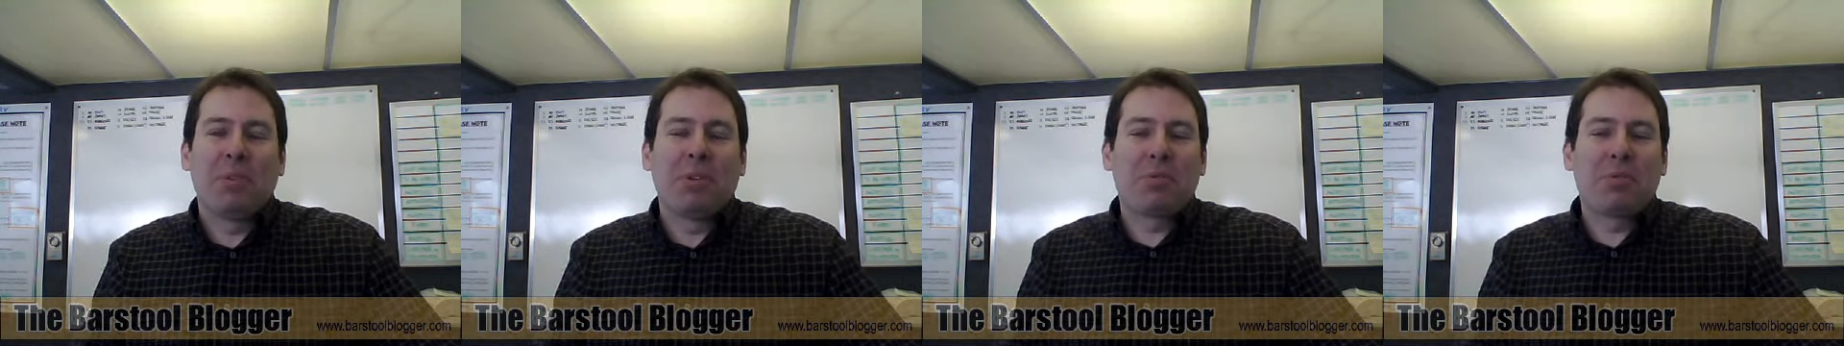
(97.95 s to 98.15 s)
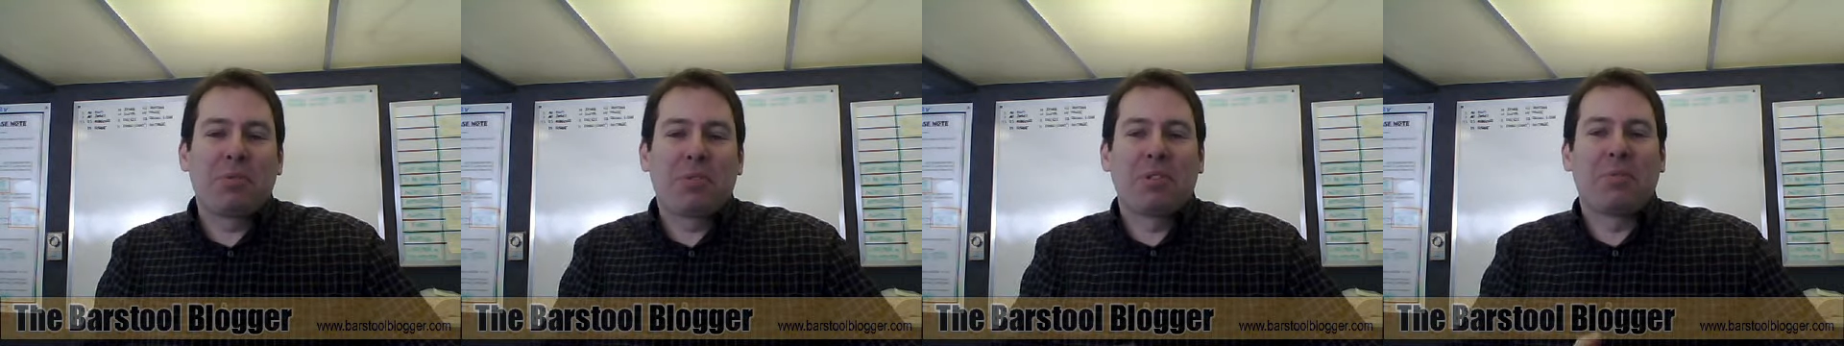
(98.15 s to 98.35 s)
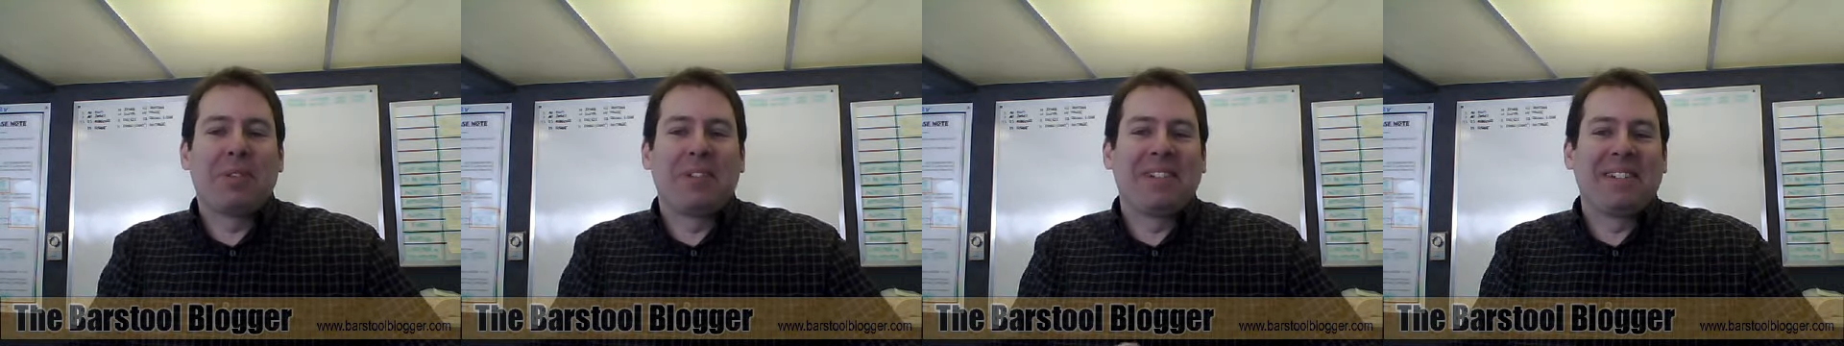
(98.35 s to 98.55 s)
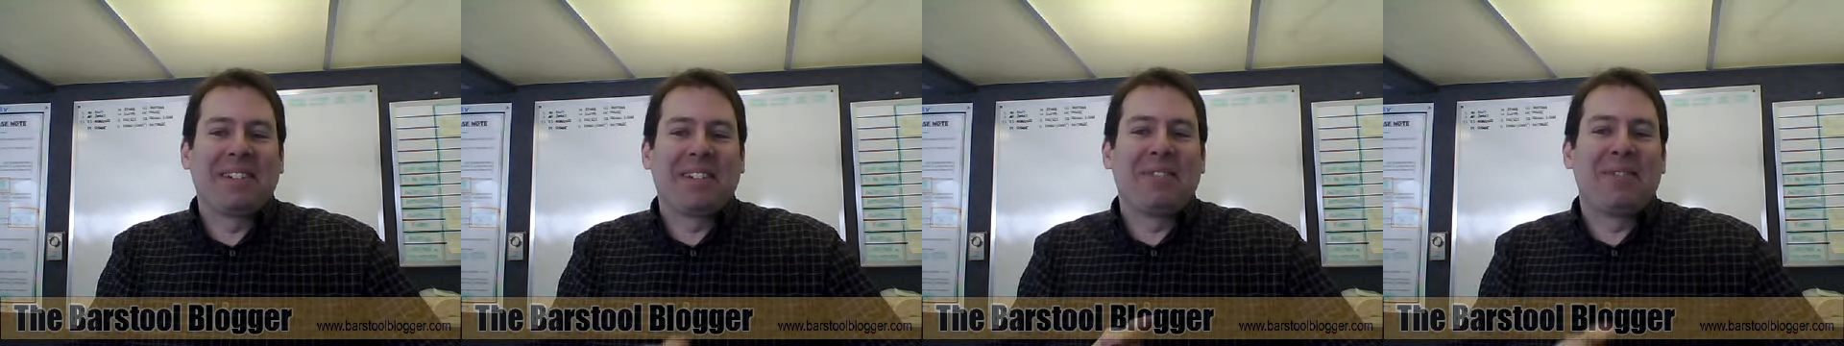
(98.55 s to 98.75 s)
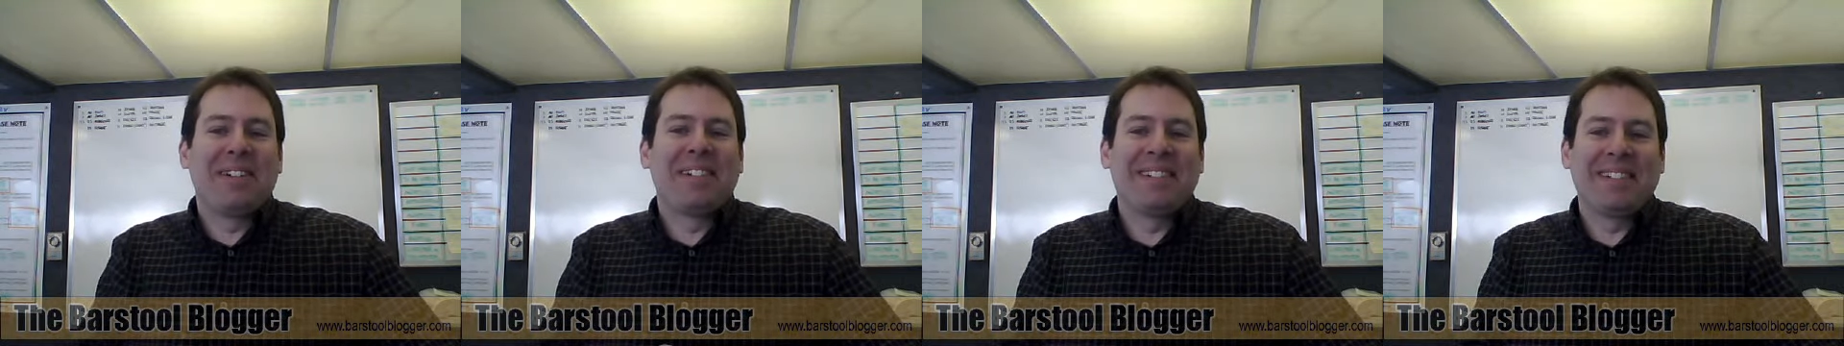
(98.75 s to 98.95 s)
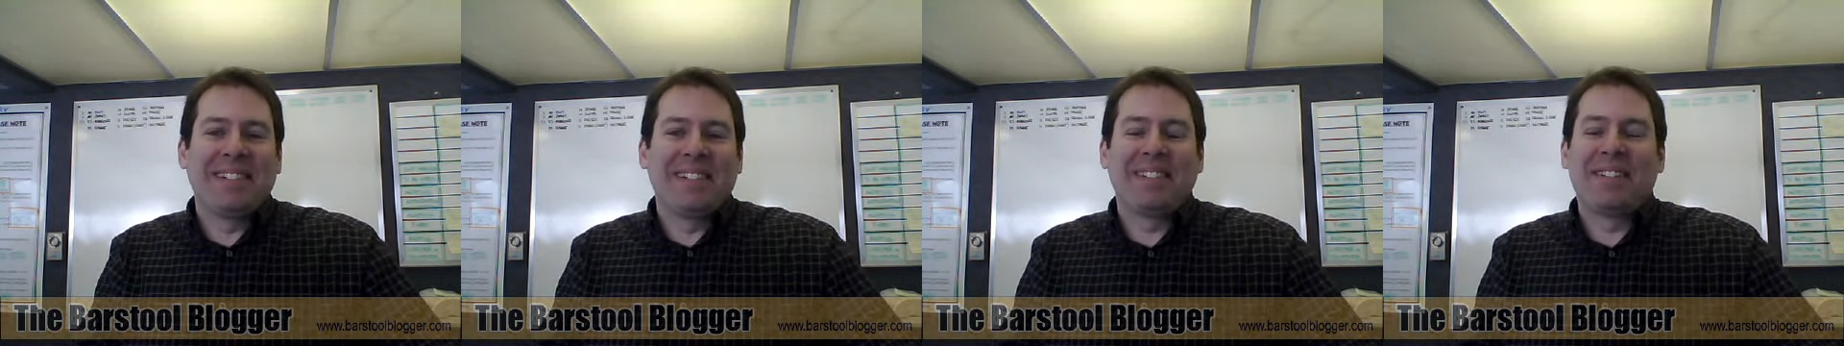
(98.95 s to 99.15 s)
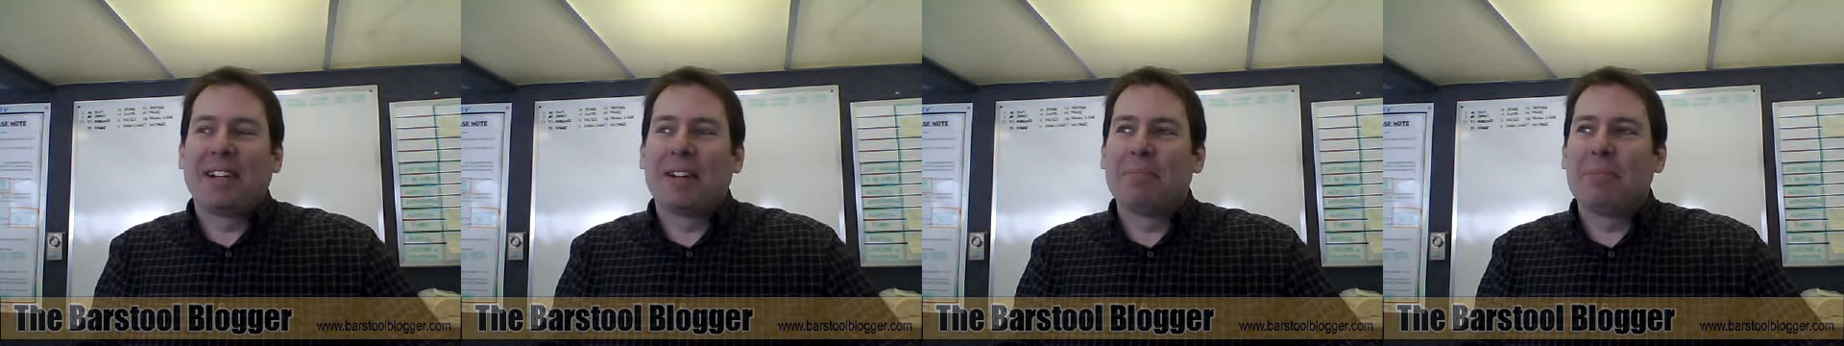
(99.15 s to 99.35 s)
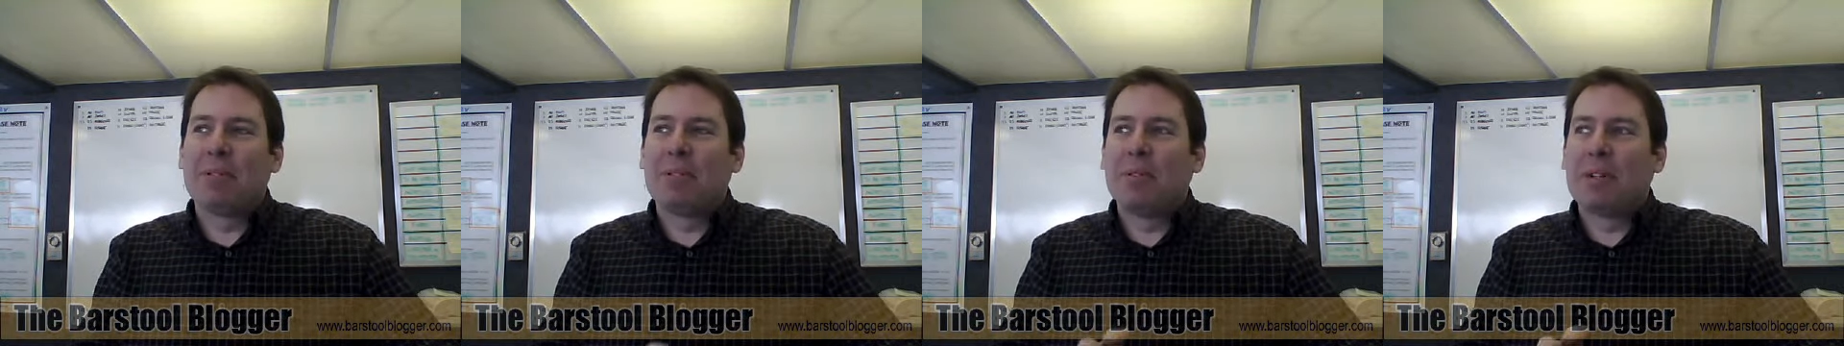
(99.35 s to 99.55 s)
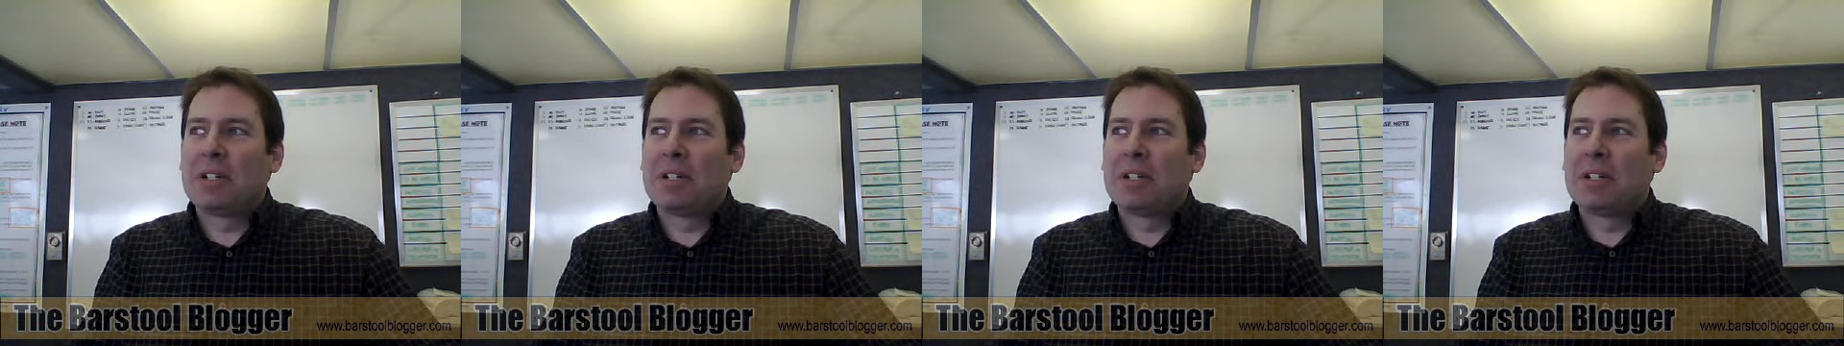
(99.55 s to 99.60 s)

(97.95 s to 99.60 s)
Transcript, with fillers: Those were some of the things I wanted to talk about,